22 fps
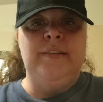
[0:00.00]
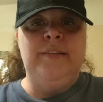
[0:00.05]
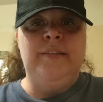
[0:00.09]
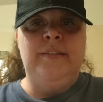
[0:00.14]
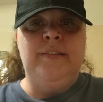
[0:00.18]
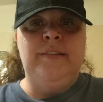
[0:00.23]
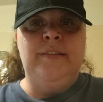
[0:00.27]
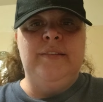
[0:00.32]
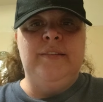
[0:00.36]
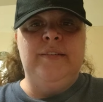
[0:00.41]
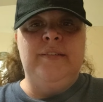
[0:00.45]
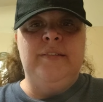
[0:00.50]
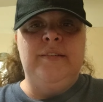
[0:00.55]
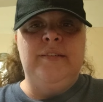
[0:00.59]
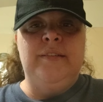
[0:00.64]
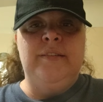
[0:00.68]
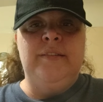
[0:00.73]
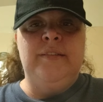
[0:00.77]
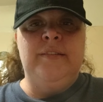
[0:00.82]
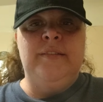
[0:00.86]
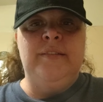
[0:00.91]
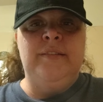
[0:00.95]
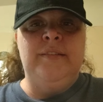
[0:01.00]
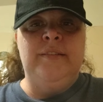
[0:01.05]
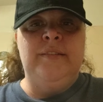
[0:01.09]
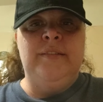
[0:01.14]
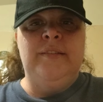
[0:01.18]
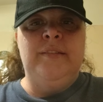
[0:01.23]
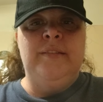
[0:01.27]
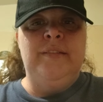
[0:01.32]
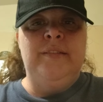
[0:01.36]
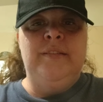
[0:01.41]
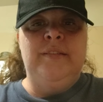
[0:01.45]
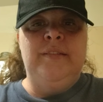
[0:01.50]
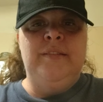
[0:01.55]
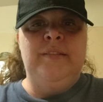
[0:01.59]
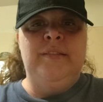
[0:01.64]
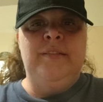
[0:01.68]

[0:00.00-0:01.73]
(silence)